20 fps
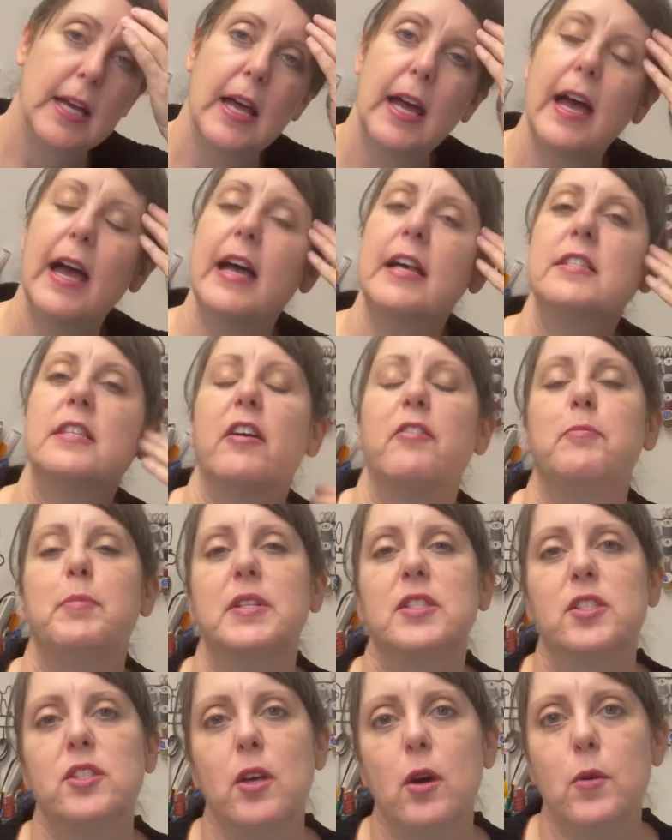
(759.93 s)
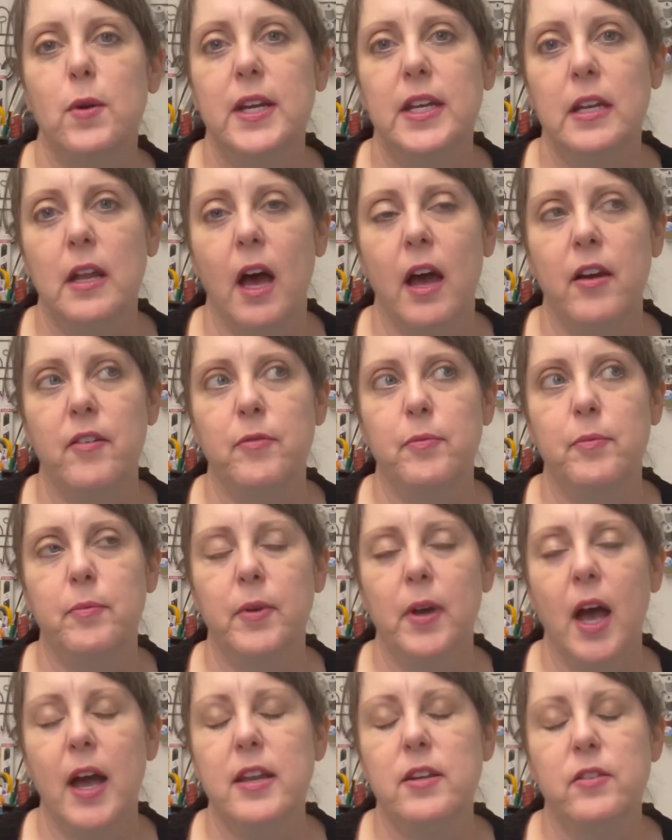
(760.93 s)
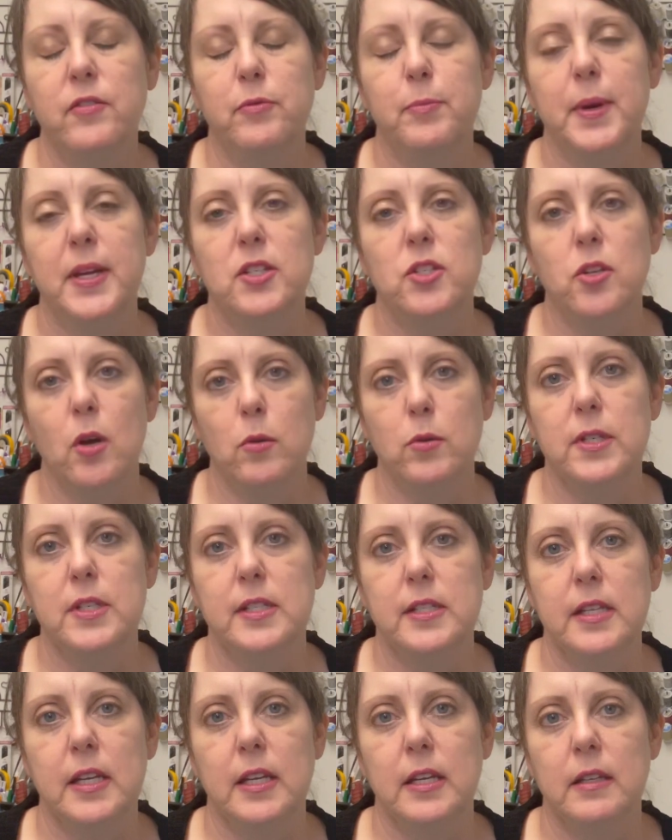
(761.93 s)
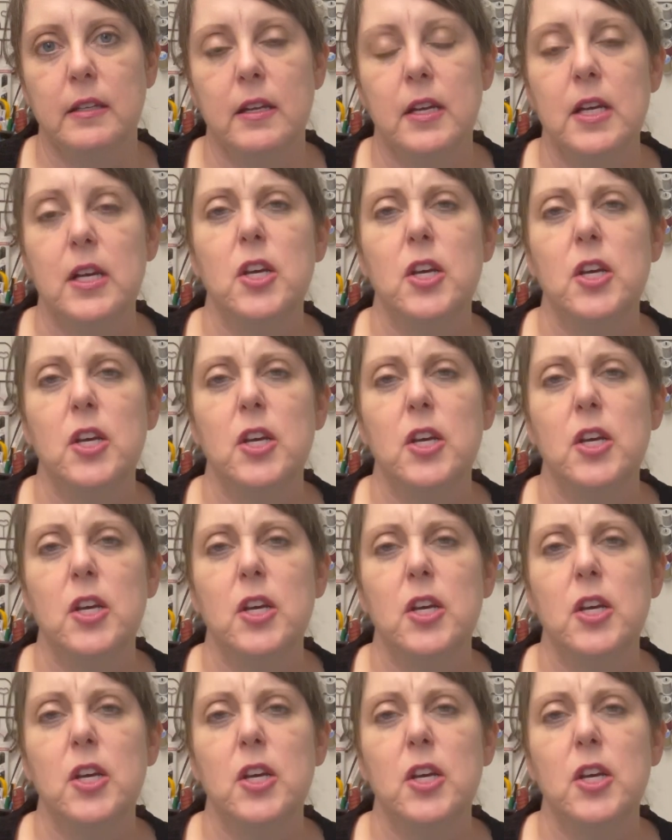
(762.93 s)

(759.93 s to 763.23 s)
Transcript: as I've been sewing, I've kind of been noticing